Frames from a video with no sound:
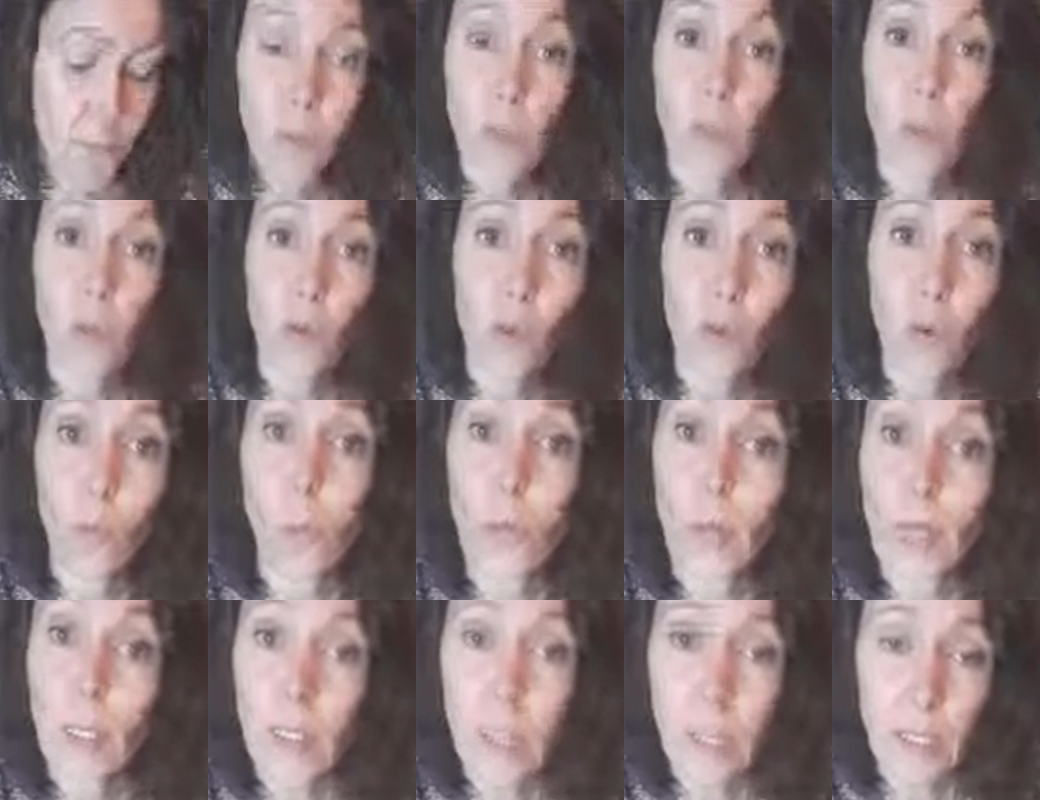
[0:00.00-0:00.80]
So
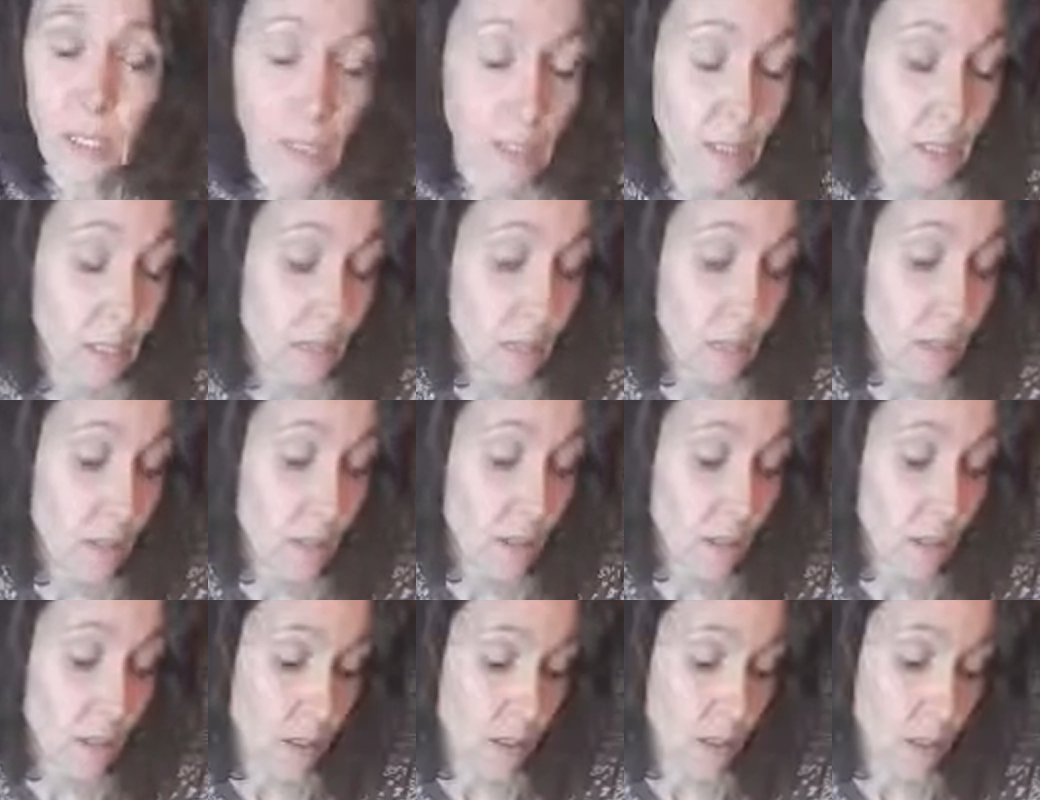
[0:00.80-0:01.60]

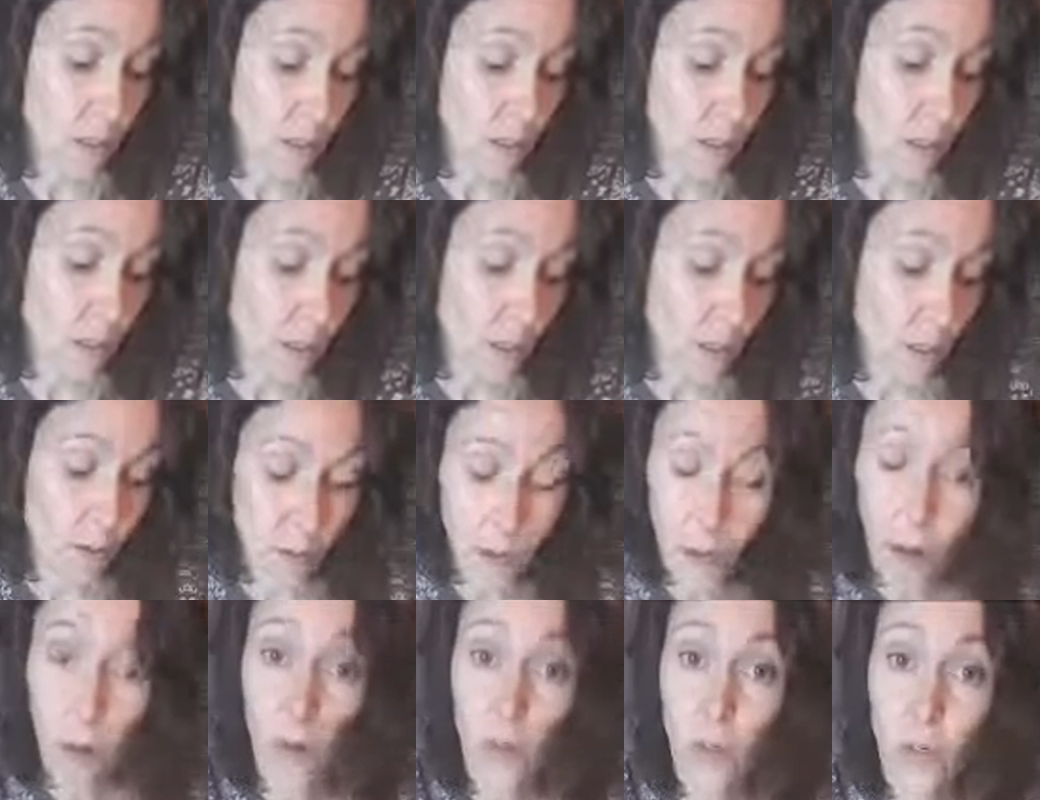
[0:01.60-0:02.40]
basically,
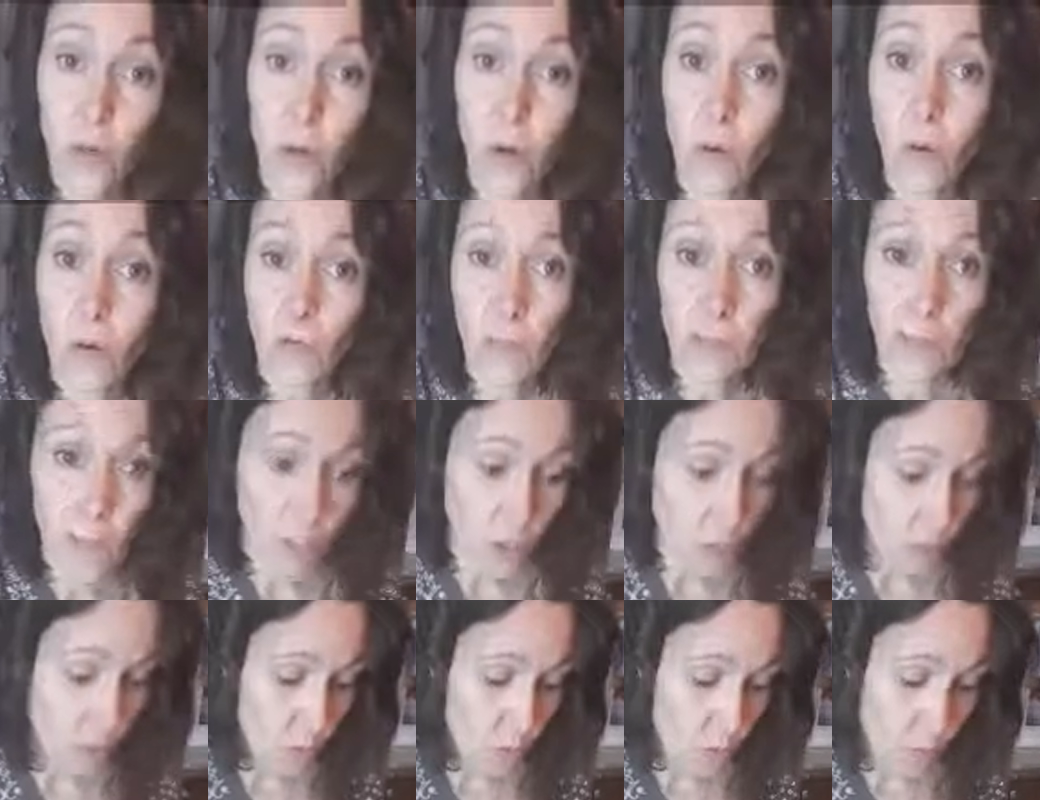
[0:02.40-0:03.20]
all you
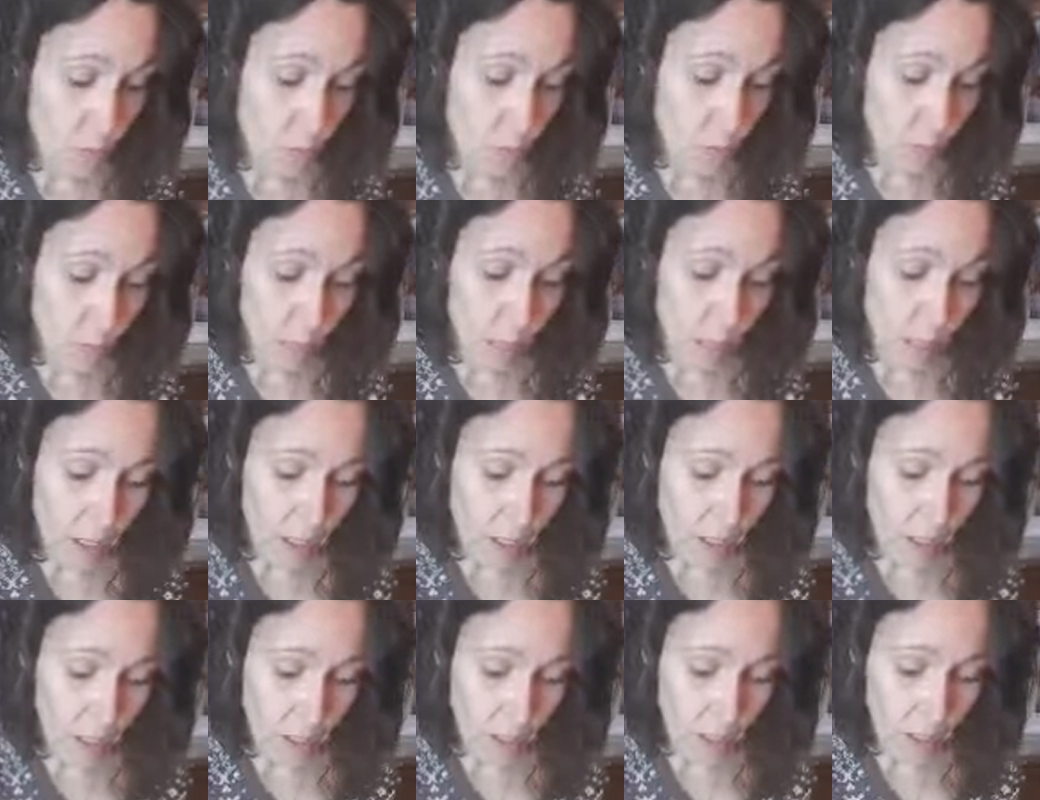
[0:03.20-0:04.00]
need to do once it's baked,